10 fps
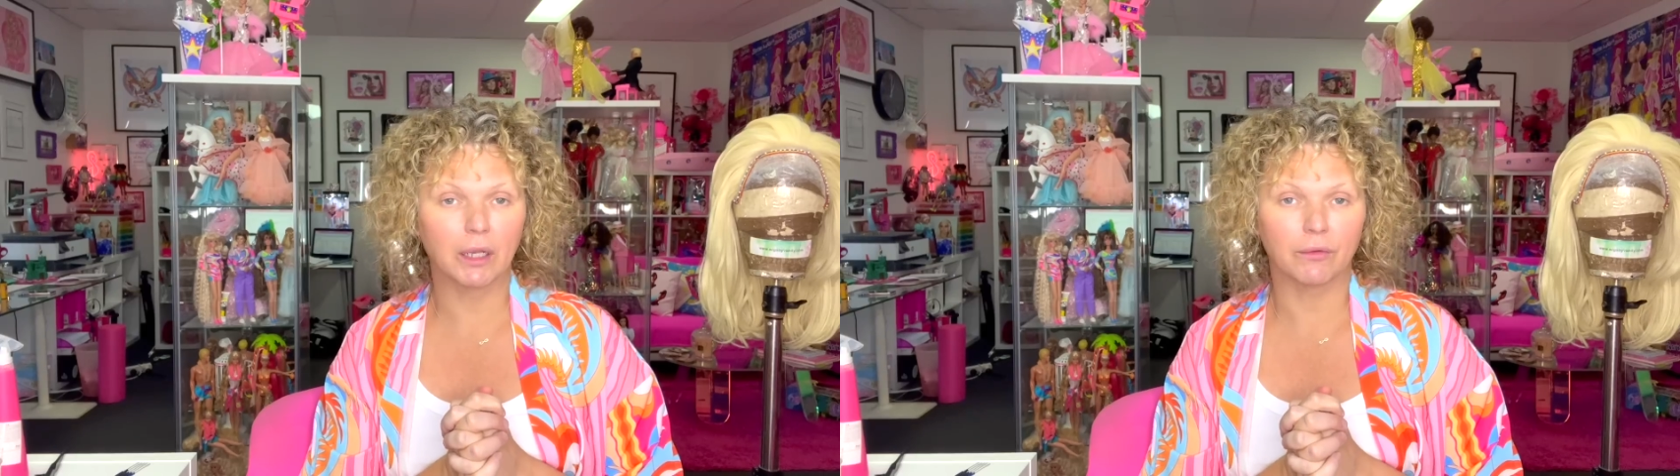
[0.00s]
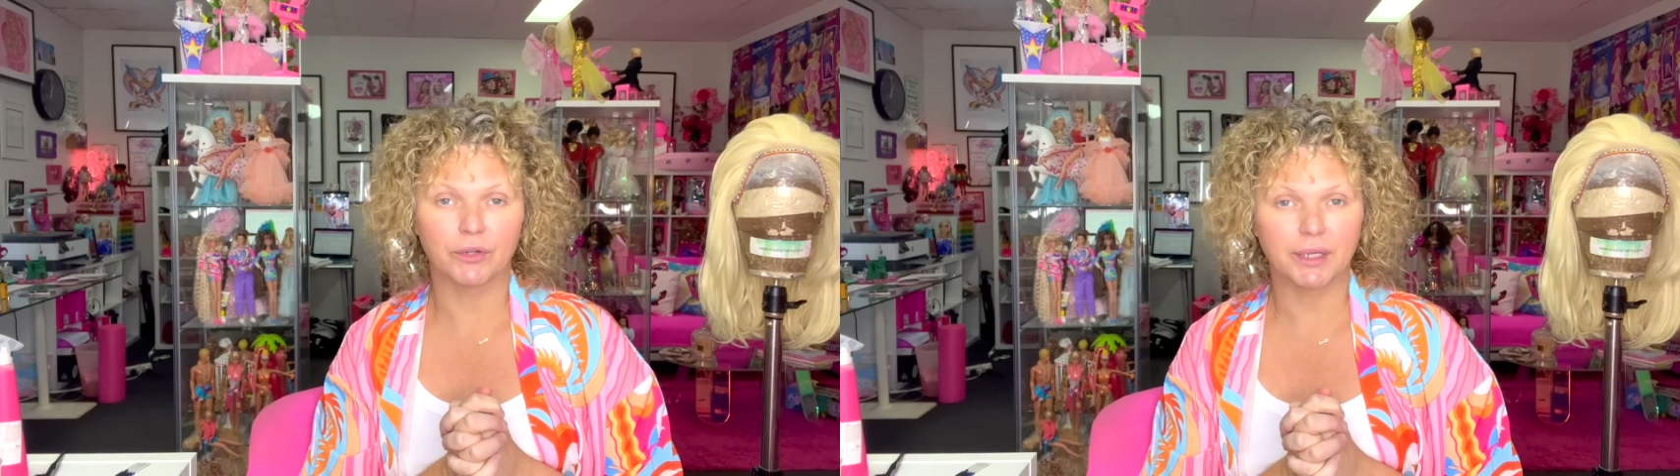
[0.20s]

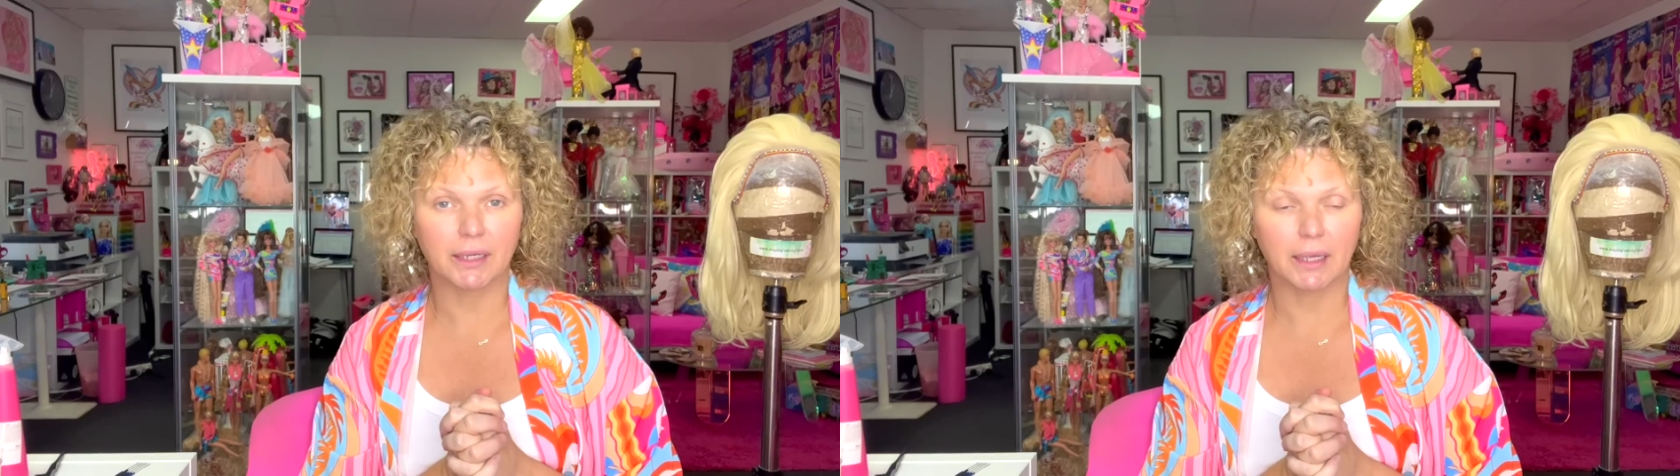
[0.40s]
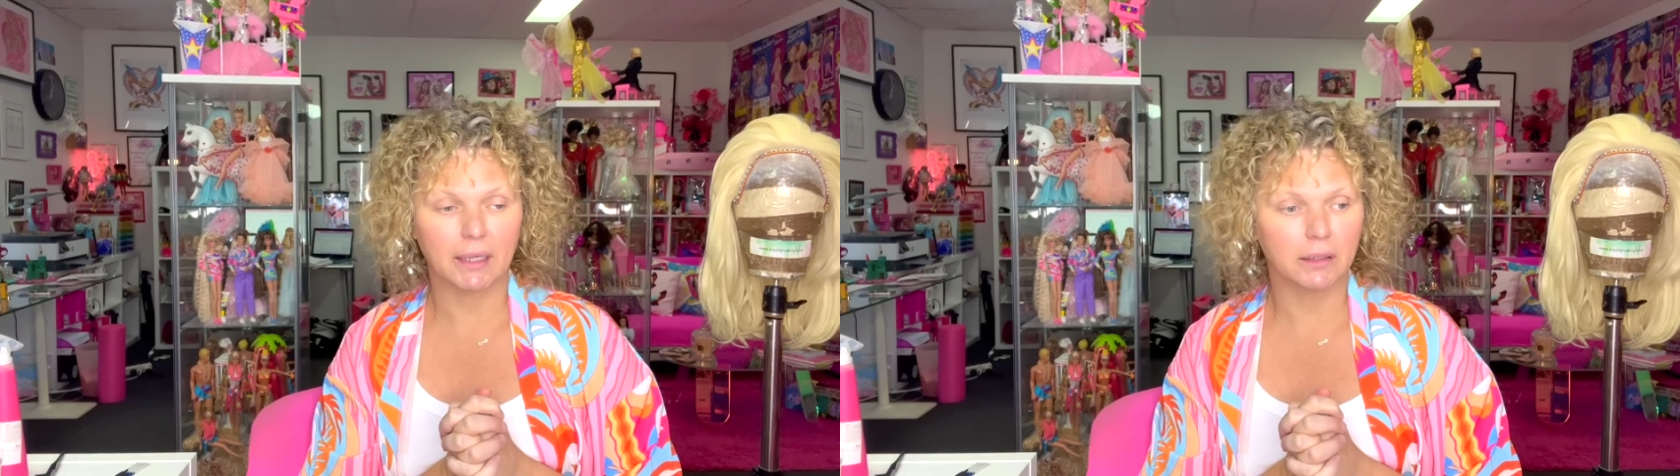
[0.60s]
over a
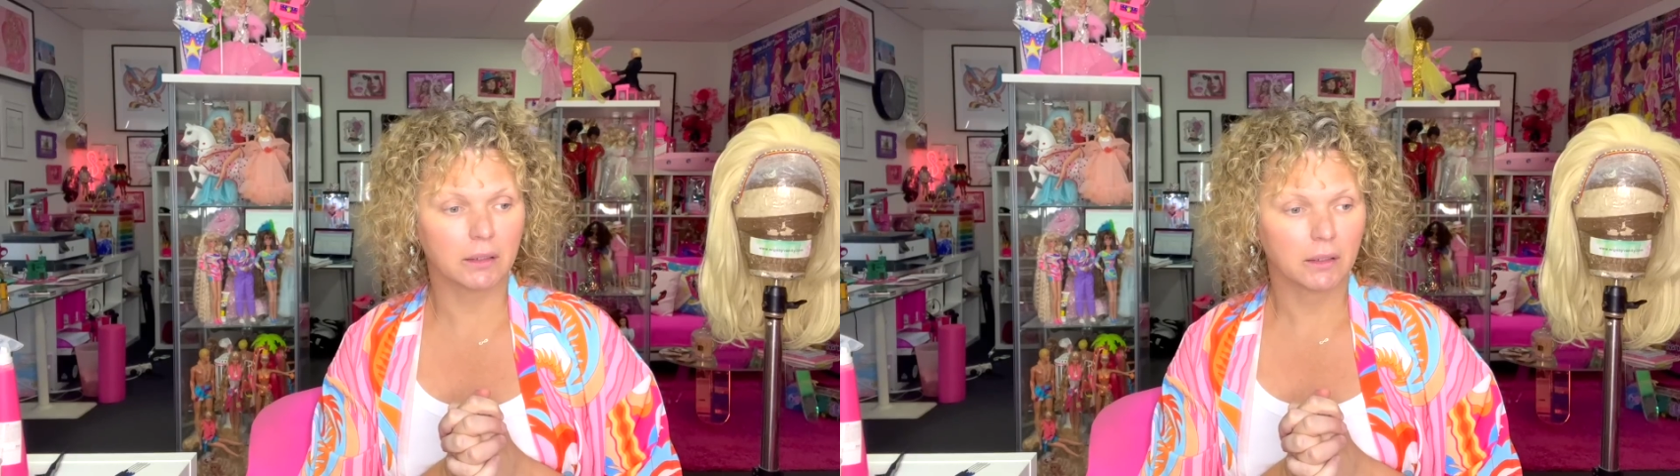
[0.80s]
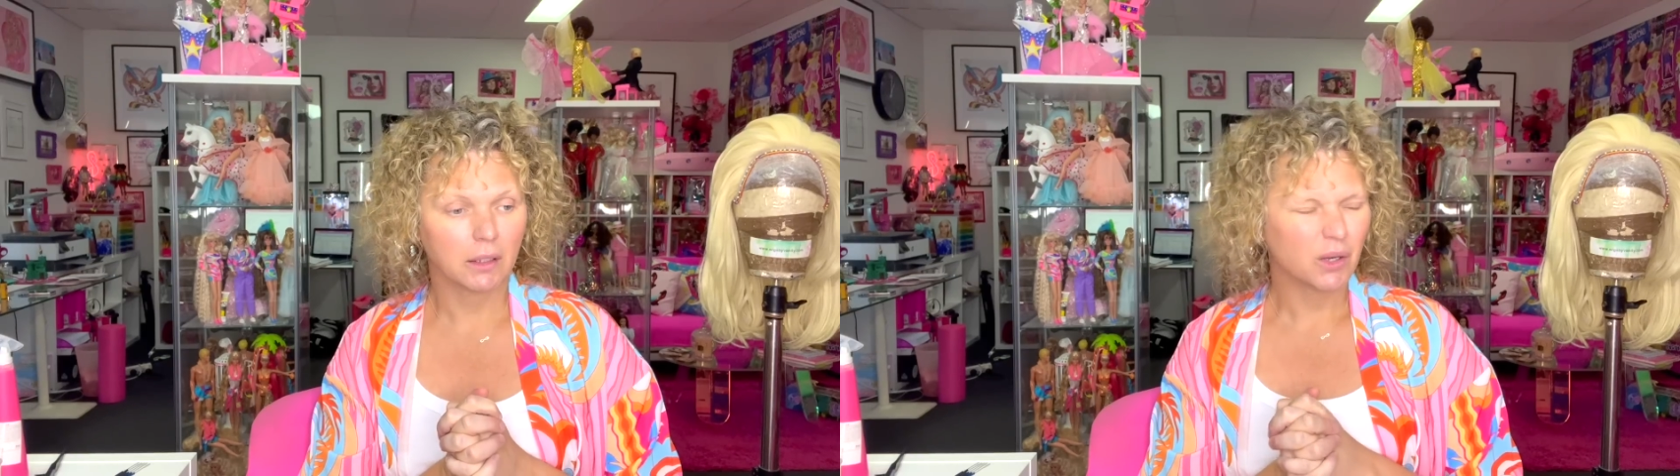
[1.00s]
decade.
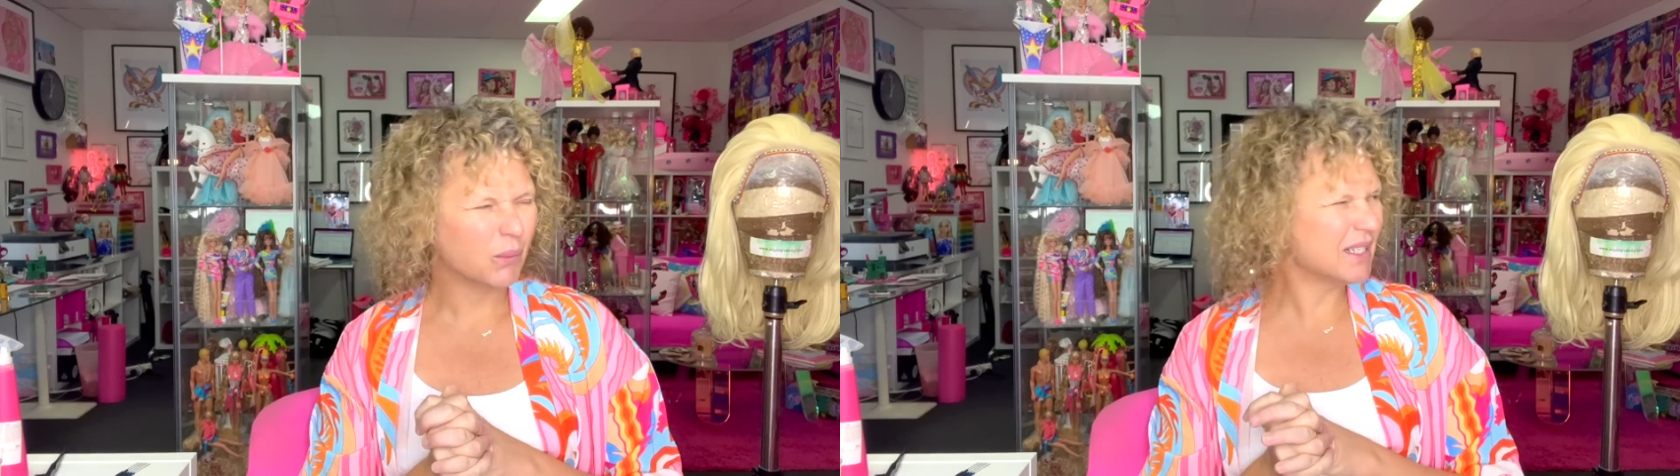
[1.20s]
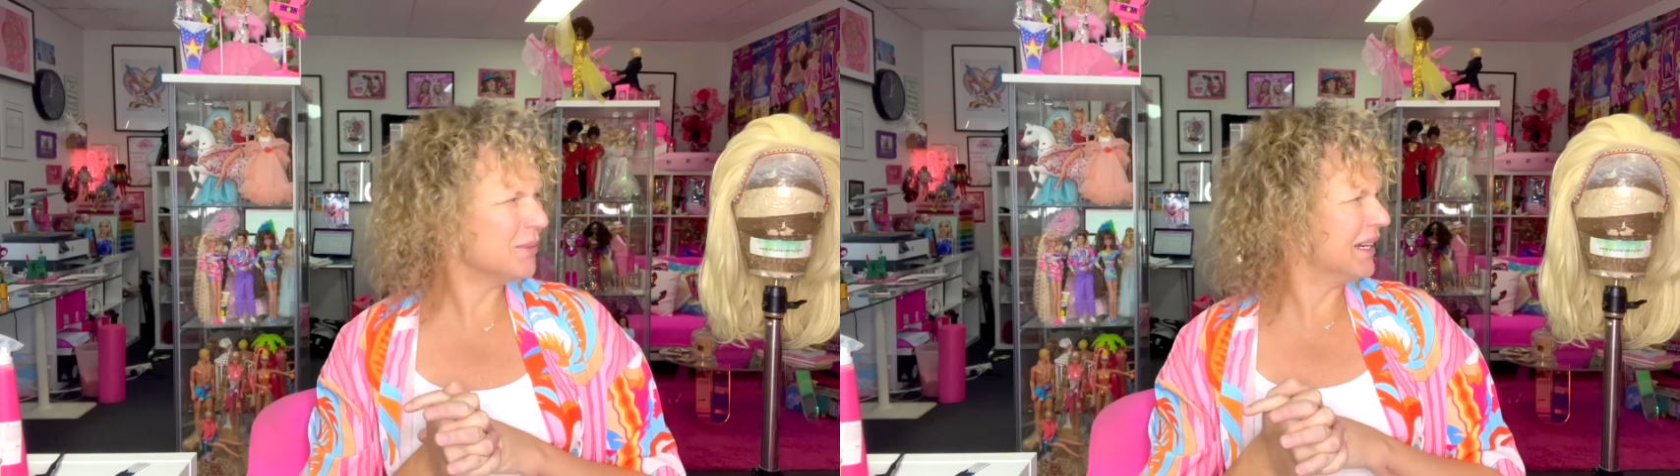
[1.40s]

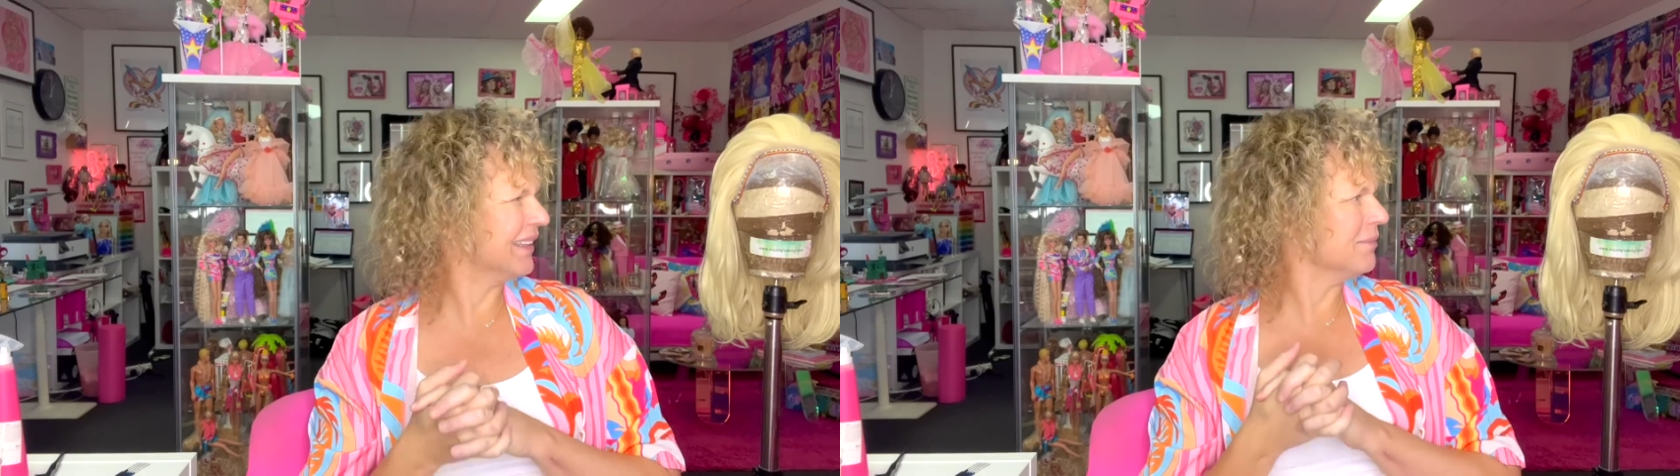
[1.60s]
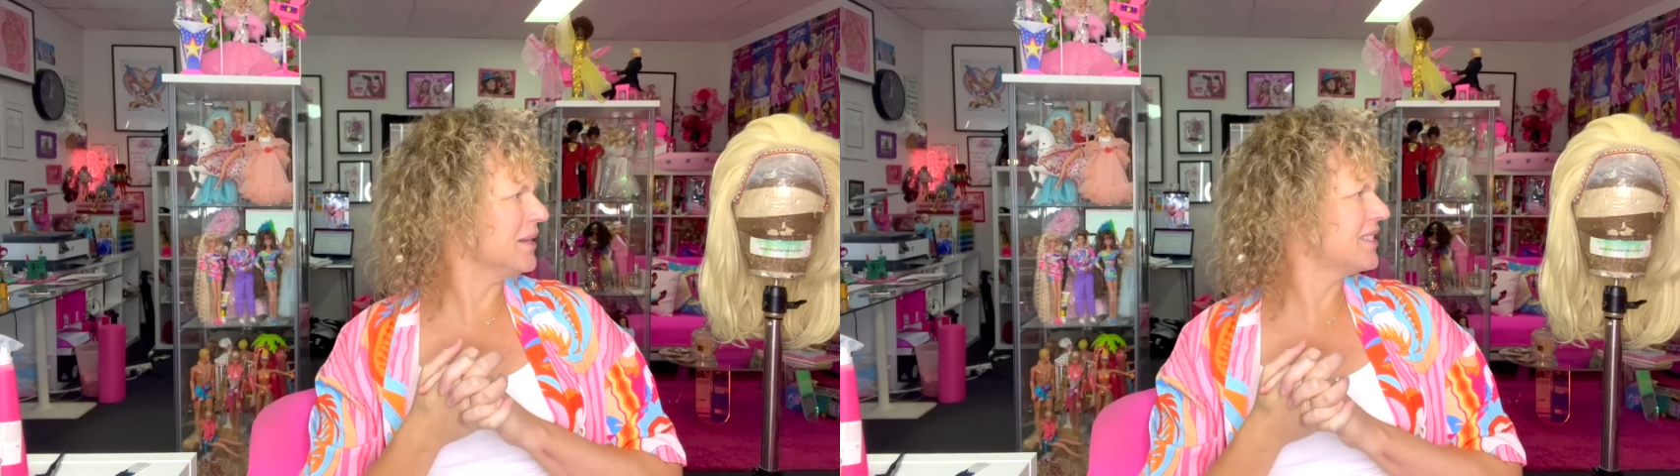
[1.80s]
When did we get
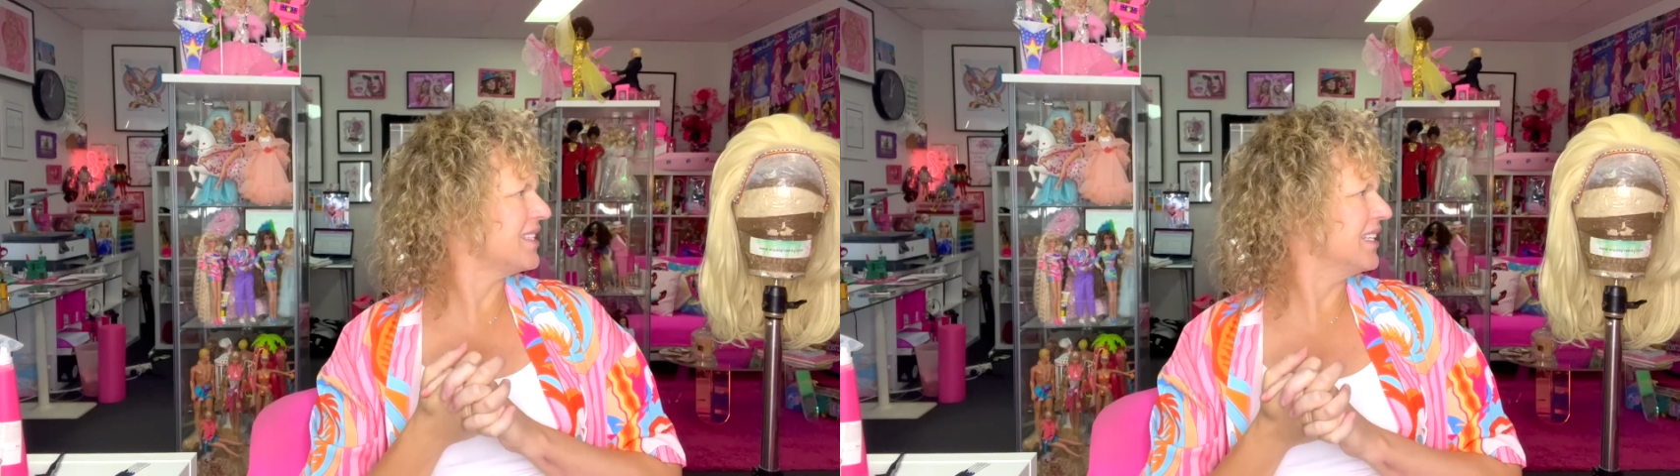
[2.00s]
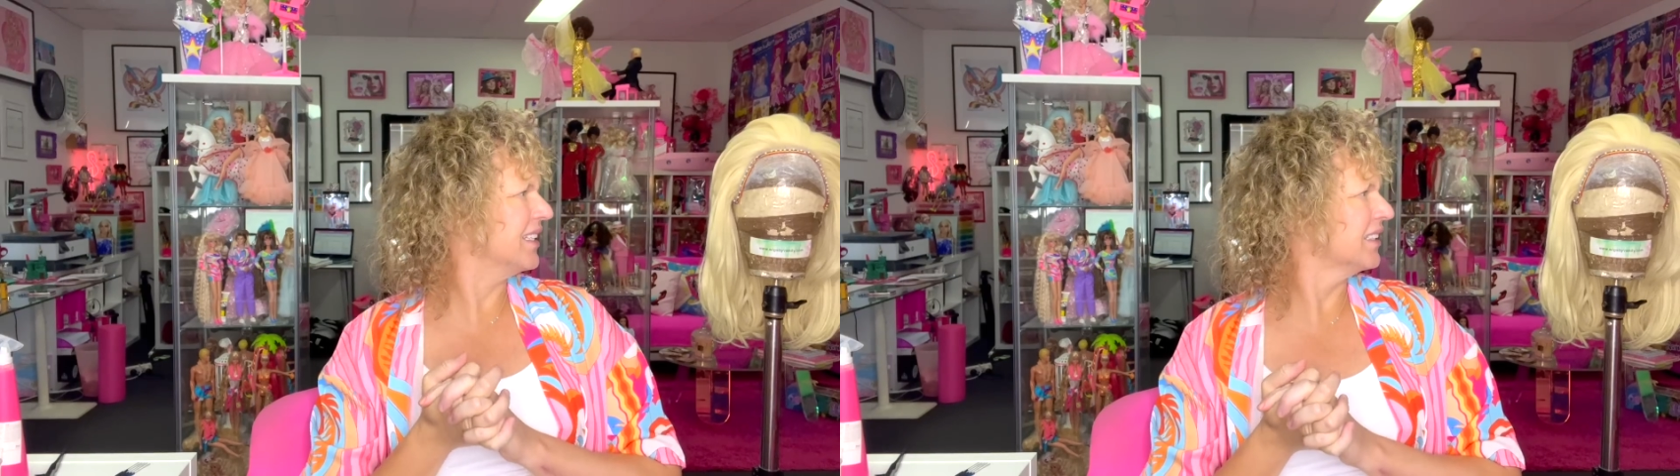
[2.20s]
the Mitzi?